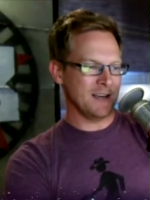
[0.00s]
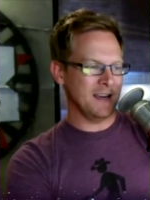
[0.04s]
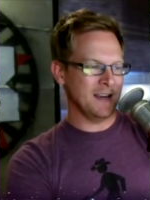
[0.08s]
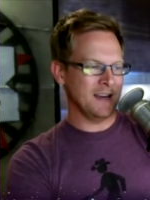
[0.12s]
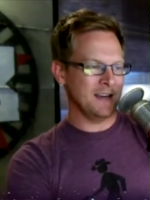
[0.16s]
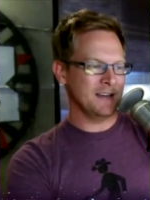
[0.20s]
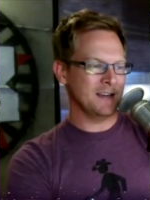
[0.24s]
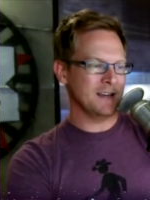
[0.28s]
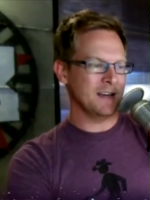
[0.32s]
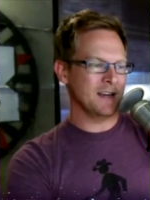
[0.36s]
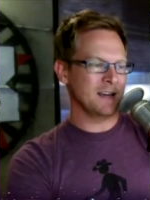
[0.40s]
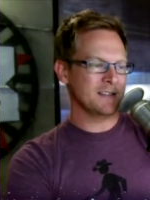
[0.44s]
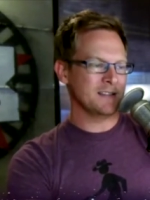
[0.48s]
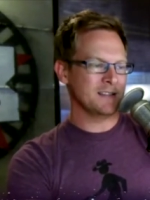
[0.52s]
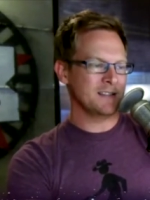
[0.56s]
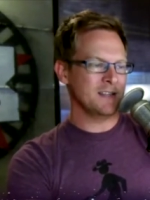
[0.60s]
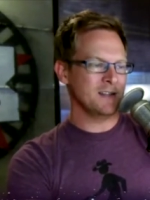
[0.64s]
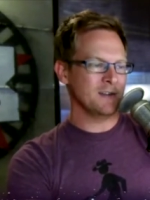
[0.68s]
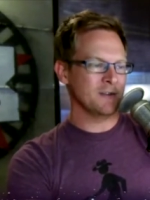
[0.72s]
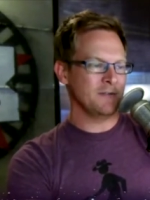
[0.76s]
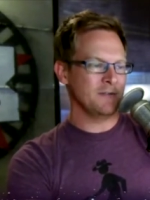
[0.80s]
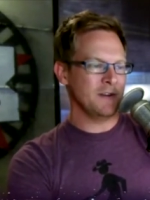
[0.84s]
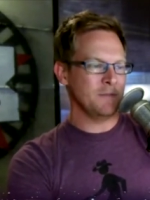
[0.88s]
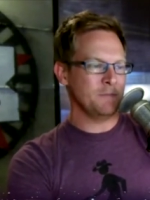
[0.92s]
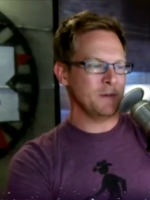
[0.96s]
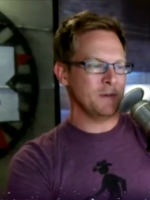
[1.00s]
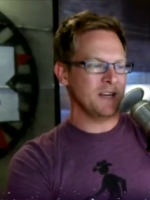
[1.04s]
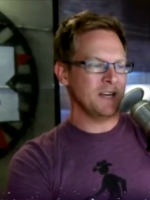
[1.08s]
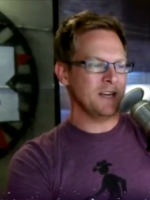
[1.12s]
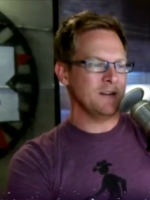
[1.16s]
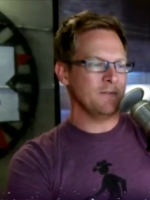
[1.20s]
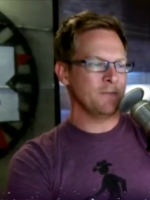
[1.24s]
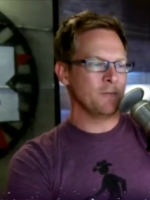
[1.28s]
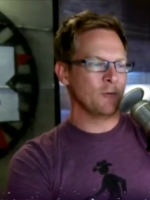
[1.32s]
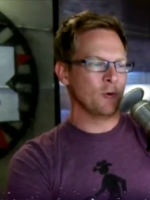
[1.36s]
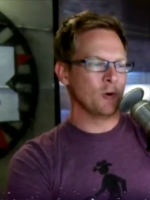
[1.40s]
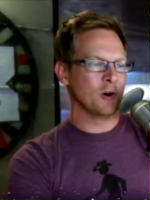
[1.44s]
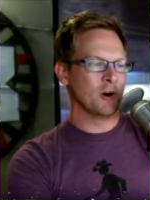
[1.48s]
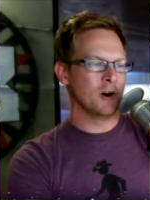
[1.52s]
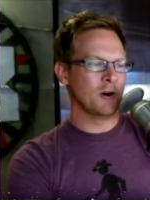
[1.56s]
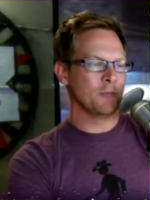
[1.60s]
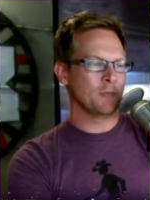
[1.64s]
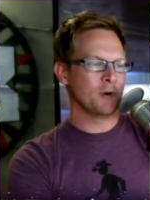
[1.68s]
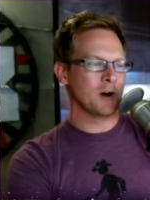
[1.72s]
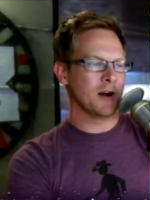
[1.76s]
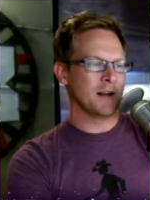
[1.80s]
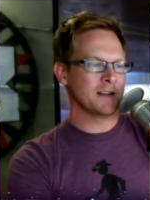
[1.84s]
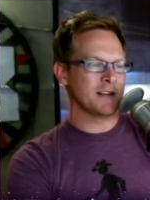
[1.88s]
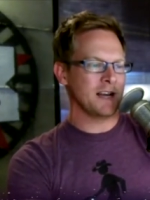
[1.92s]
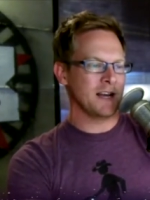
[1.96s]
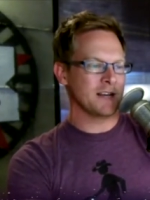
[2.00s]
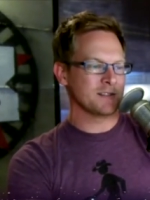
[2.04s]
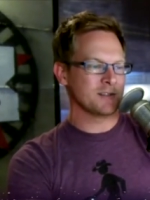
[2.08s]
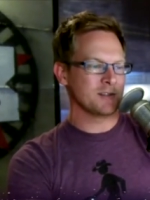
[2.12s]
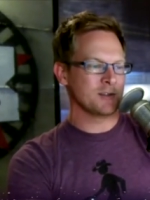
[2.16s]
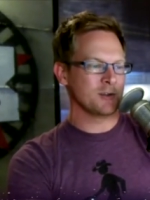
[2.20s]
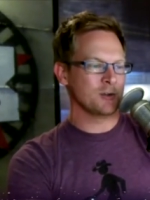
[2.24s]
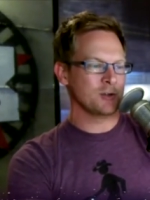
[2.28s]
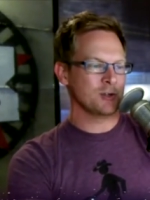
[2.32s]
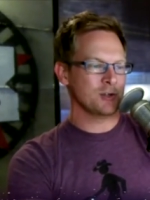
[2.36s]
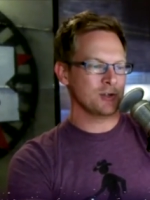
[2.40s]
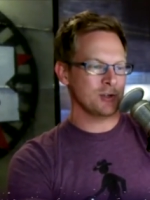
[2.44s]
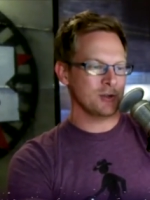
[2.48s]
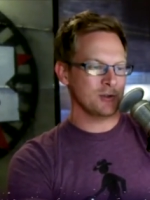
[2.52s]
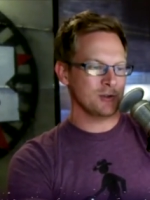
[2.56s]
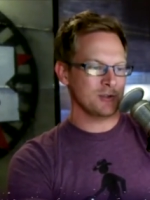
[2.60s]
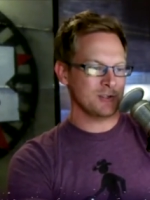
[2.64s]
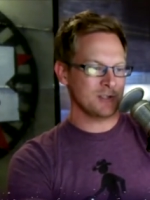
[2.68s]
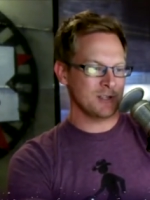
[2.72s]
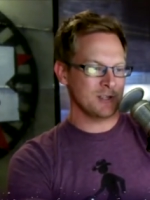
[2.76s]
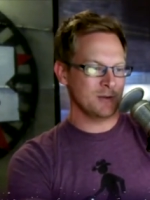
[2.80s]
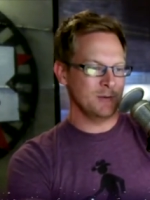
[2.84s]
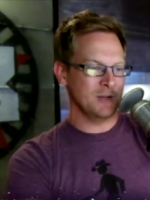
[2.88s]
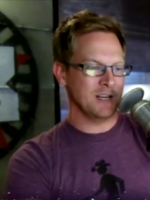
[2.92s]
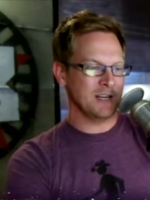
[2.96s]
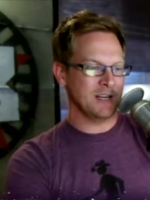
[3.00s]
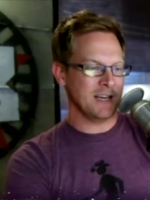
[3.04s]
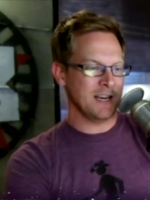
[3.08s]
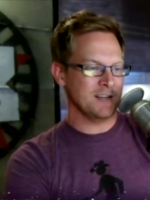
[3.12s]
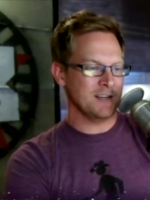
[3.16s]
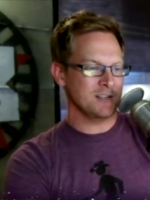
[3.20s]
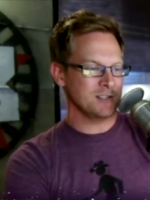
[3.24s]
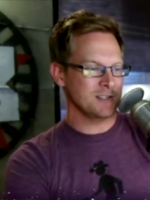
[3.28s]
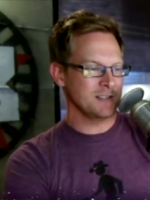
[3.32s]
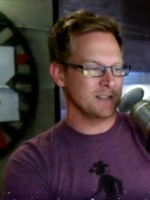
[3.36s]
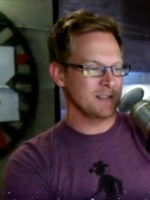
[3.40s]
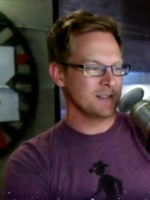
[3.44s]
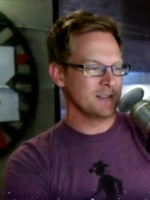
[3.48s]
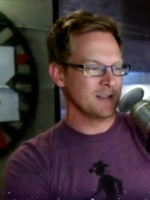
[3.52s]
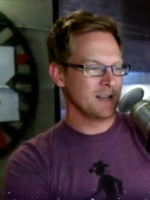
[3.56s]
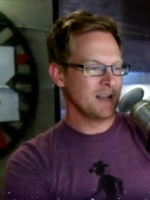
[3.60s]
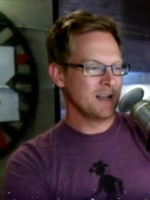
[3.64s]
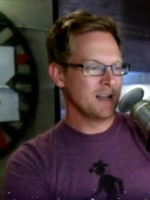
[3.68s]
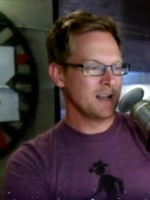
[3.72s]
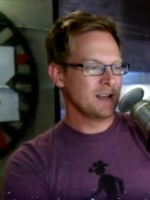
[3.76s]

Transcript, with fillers: a uh, senior VP for broadcaster Schurz Communication,